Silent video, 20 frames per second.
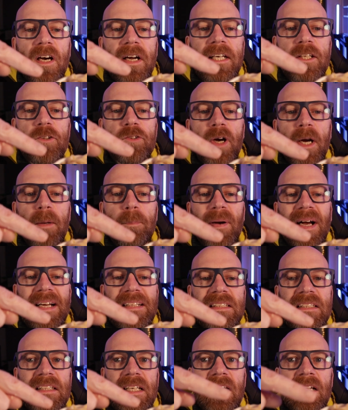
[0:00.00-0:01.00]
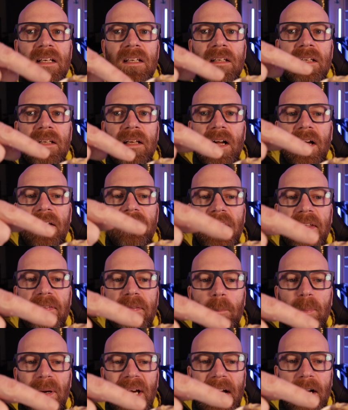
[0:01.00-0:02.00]
tiny dried pasta and then
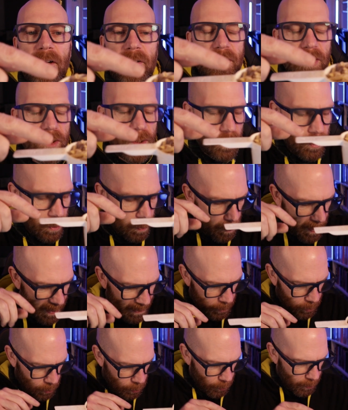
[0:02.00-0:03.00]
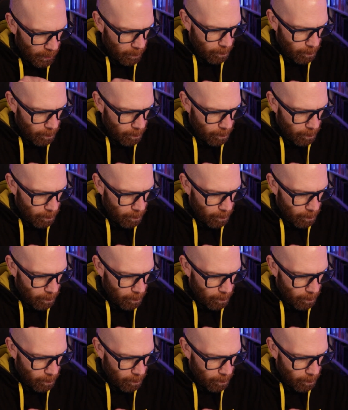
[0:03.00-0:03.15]
the powder. So you've got to make sure